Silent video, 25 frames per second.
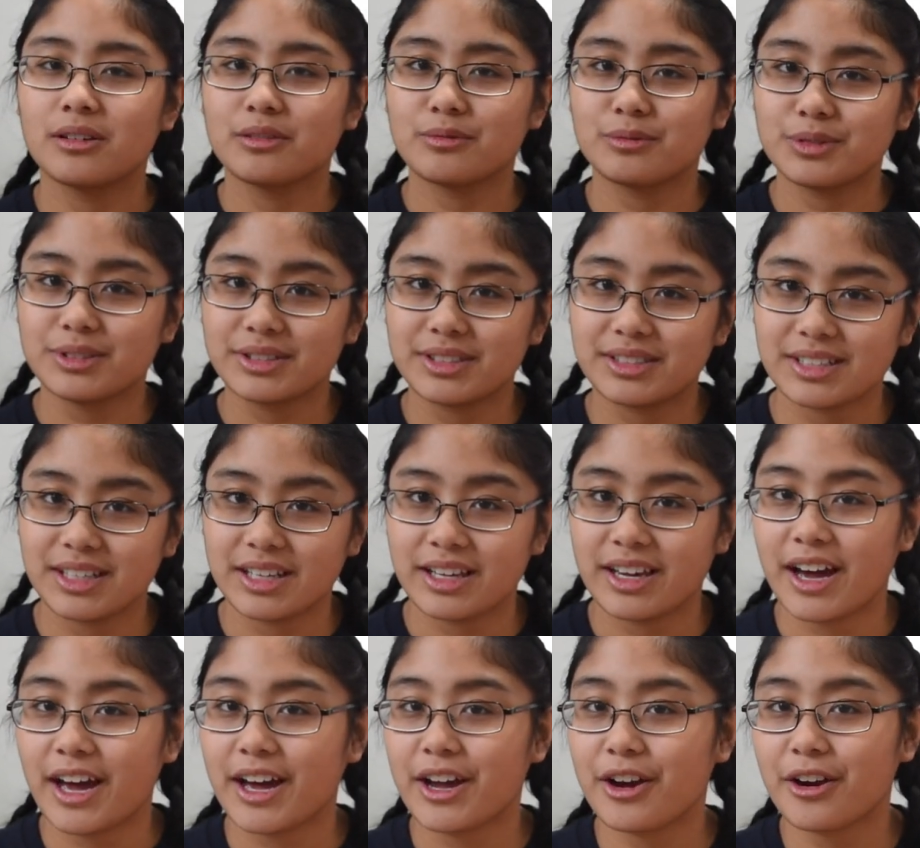We'll
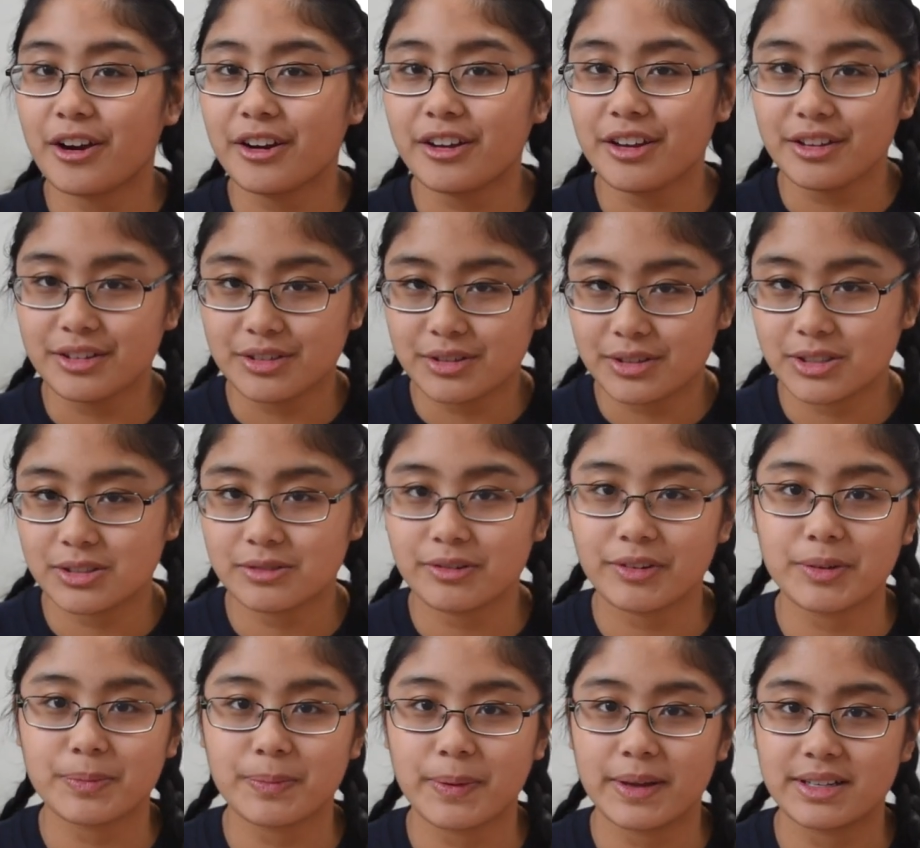see. I heard it's also
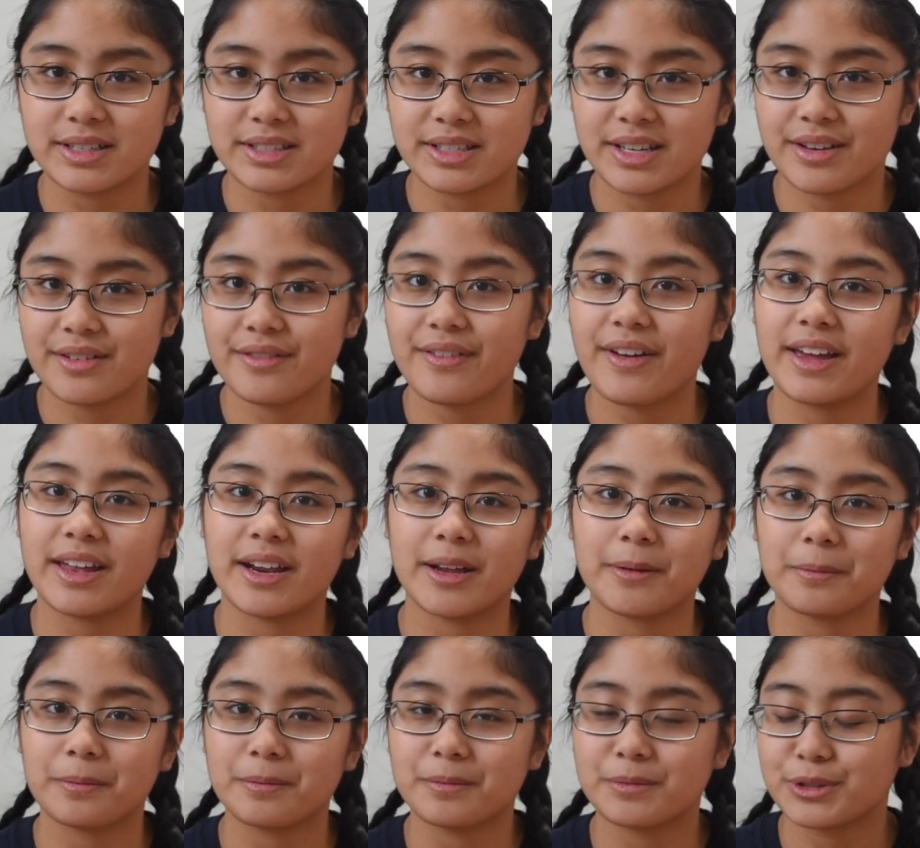expensive, and
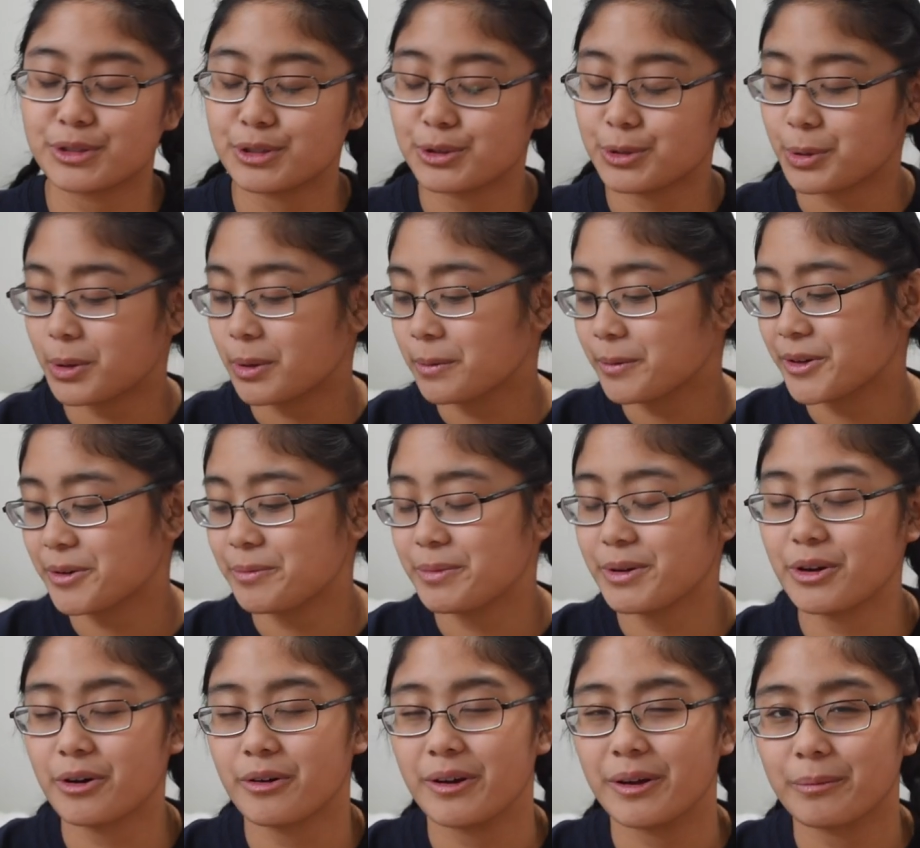I'm sure I'm gonna
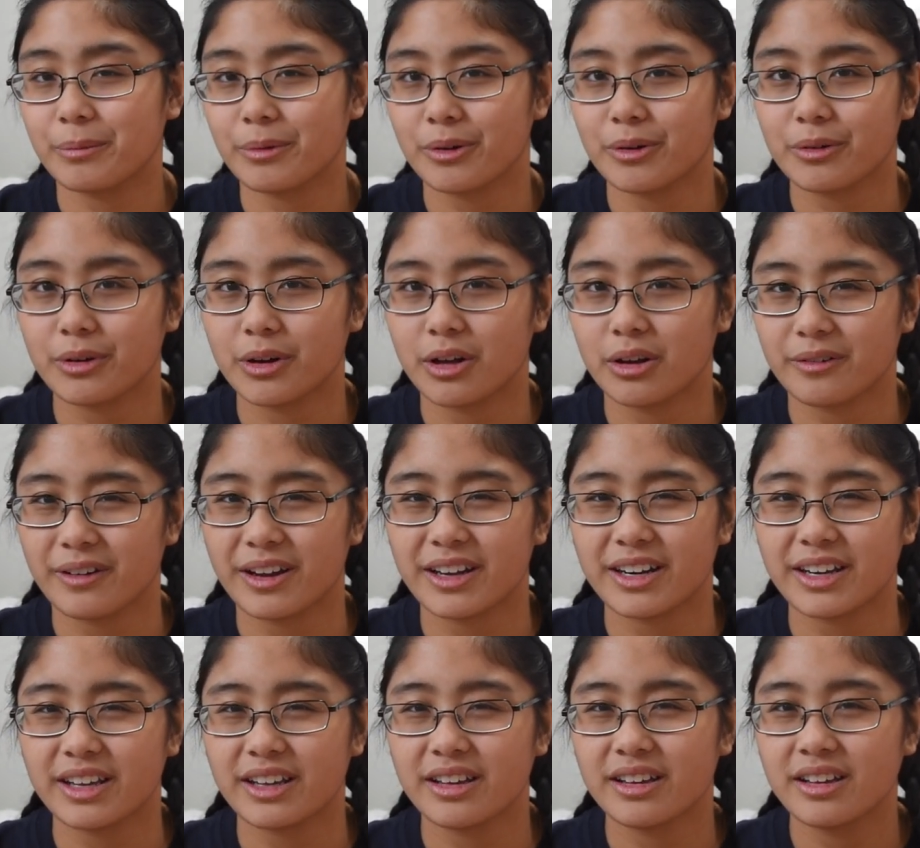be going broke
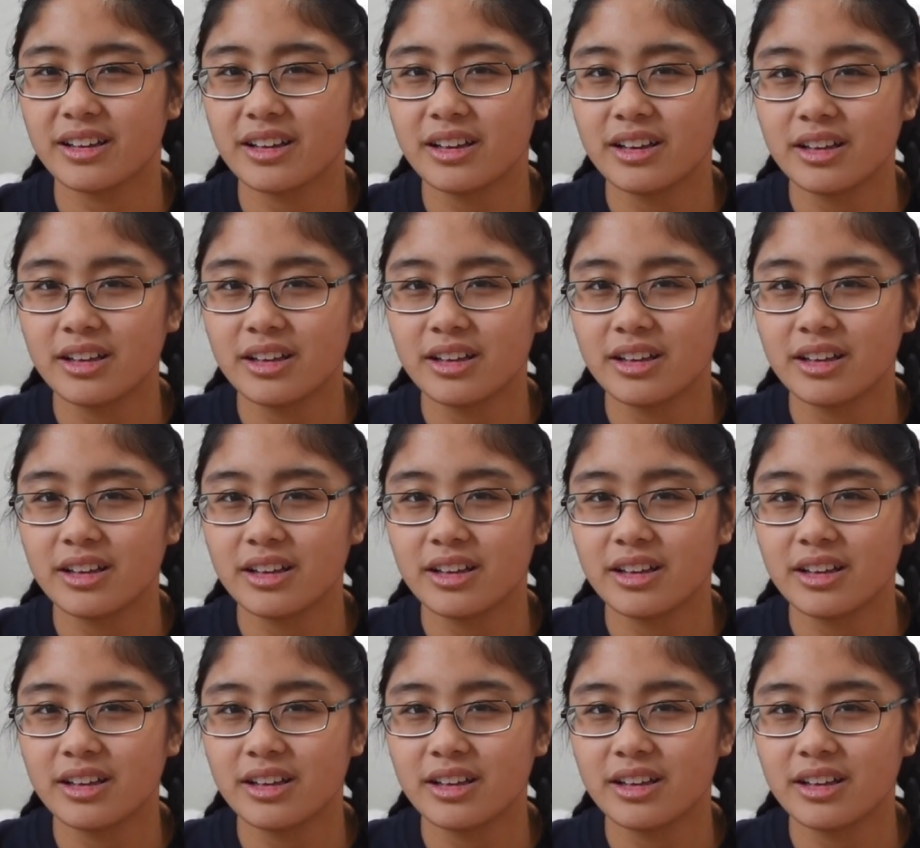already.